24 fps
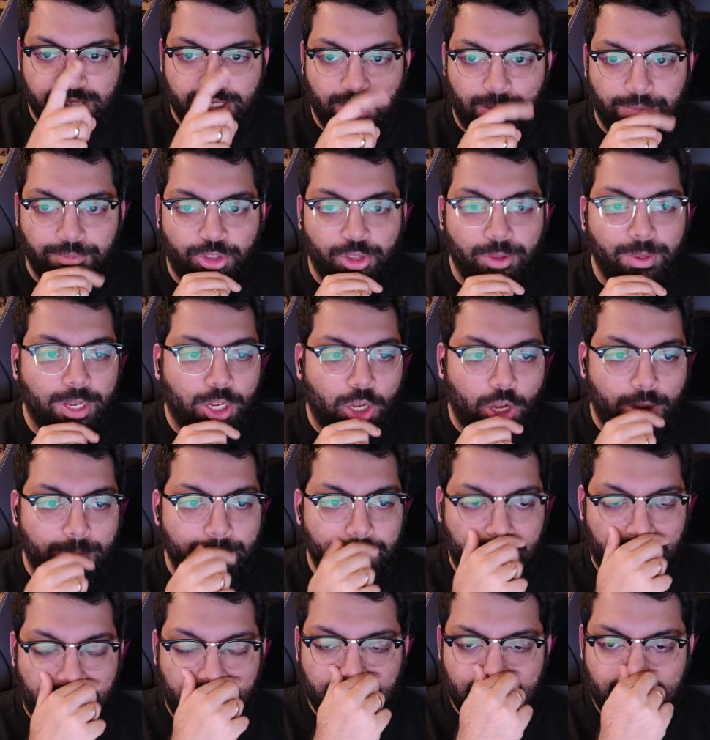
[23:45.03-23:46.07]
So I'm doing
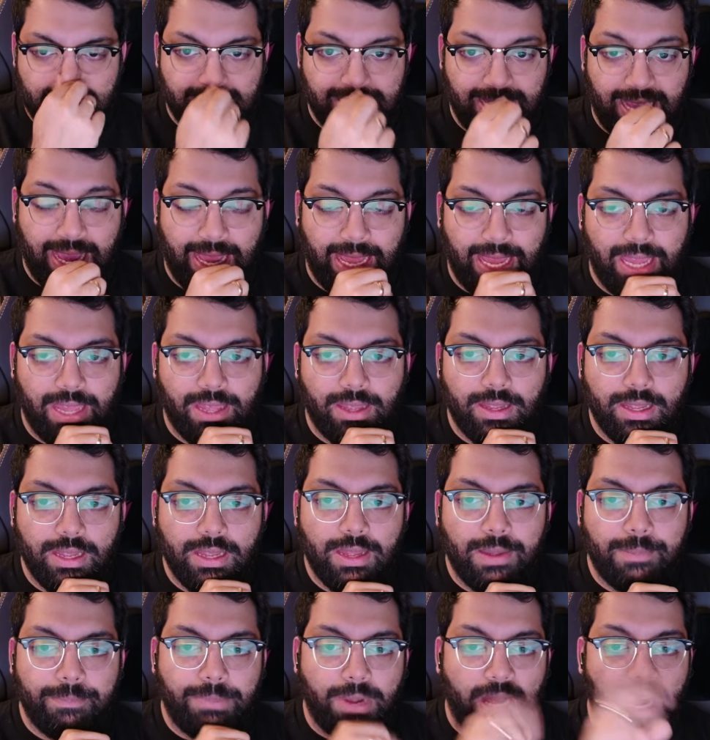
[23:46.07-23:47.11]
combat today,
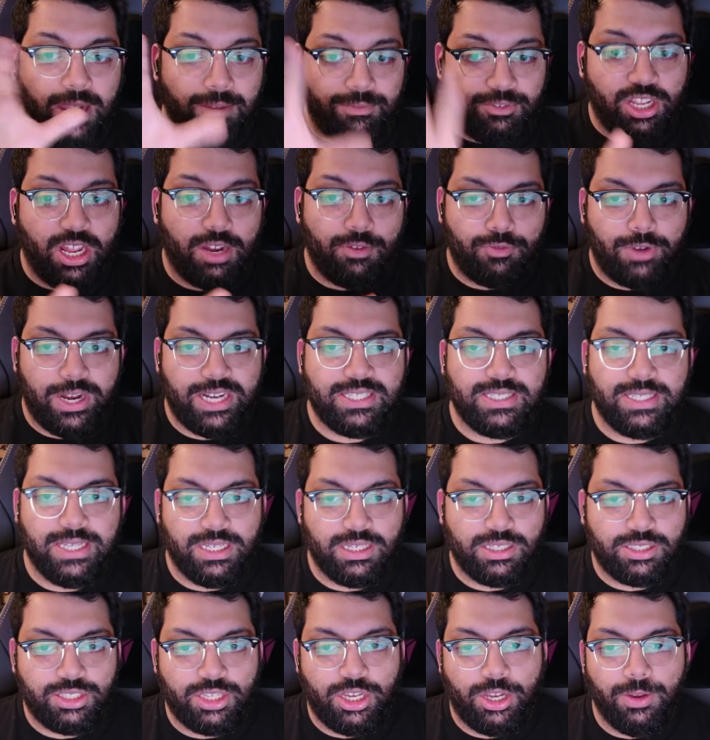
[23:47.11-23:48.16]
but I've done
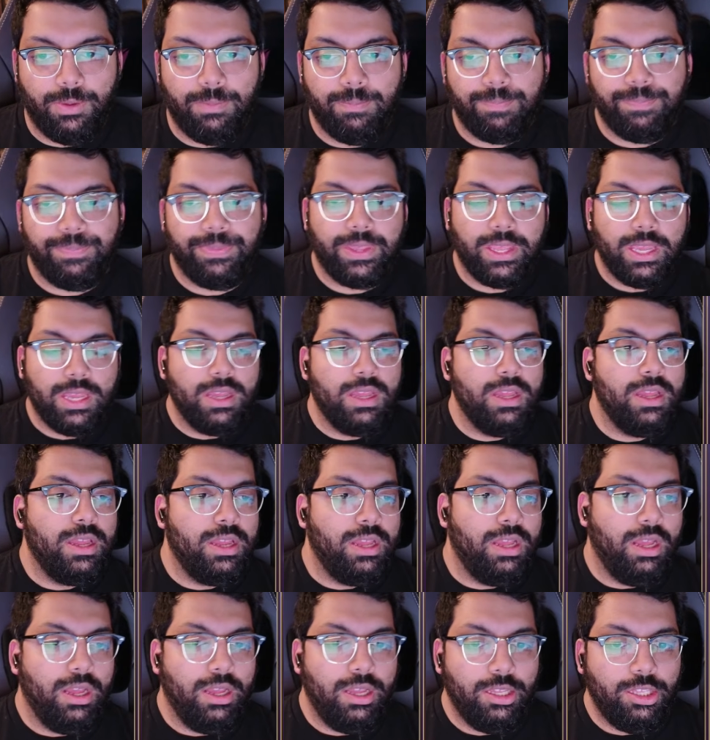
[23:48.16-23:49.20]
resting. So
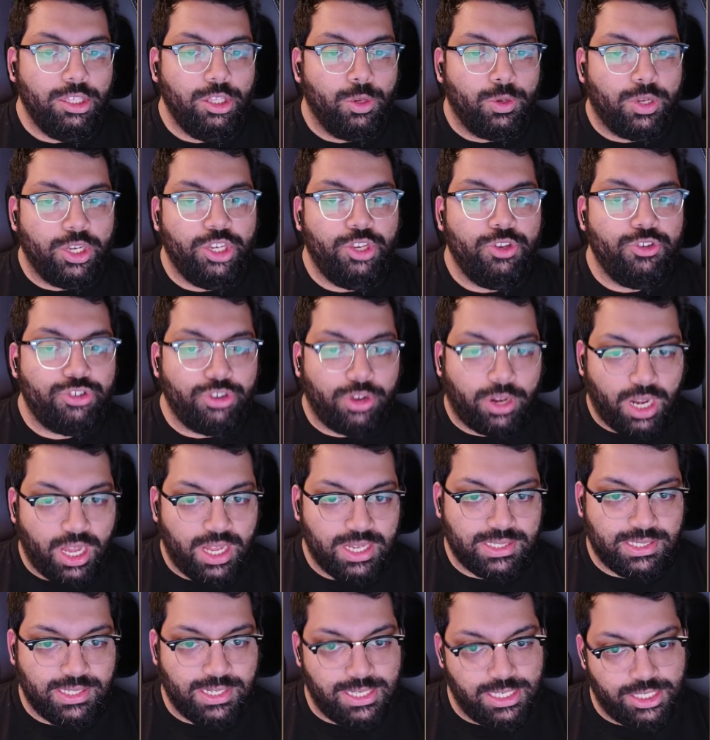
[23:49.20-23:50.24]
you can use your
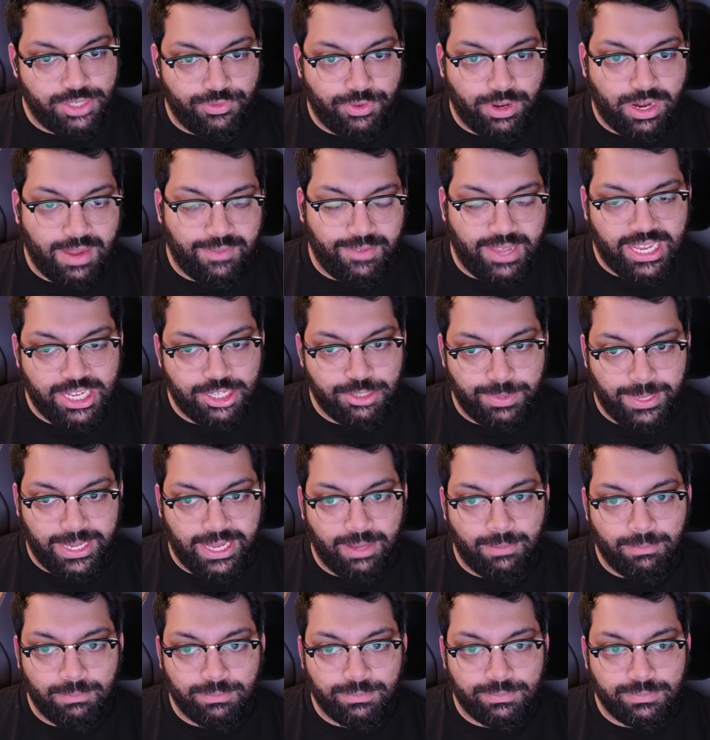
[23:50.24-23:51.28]
class dice to recover
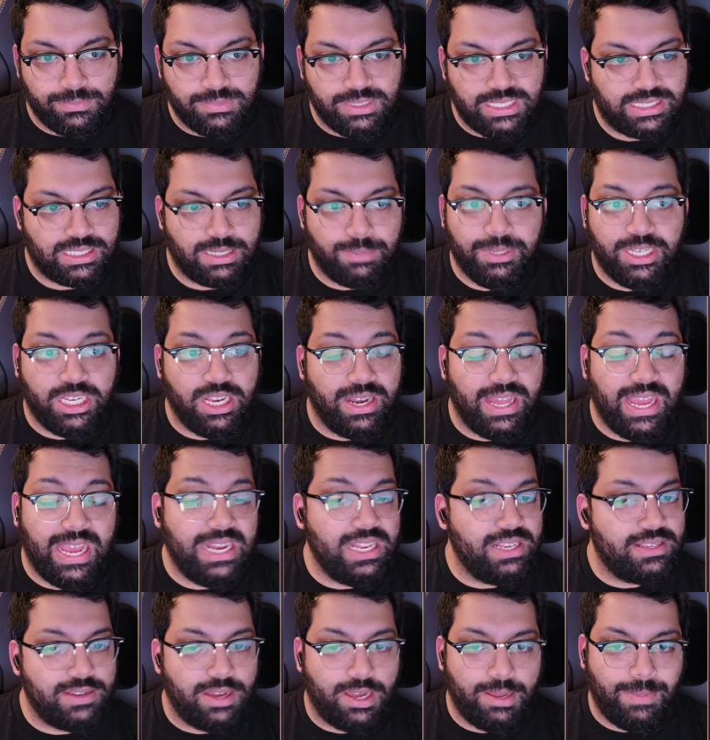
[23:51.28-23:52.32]
HP. This can be done at
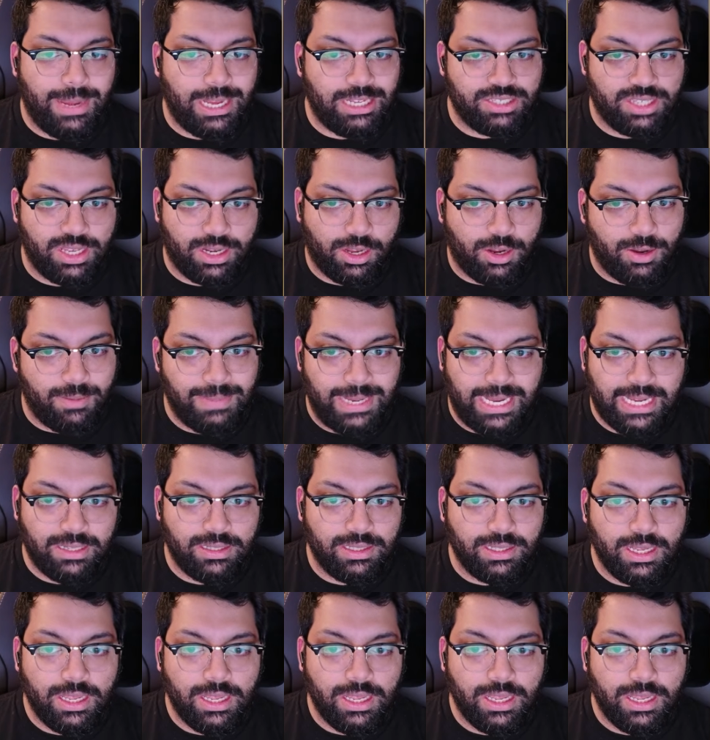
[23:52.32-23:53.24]
any time outside of combat.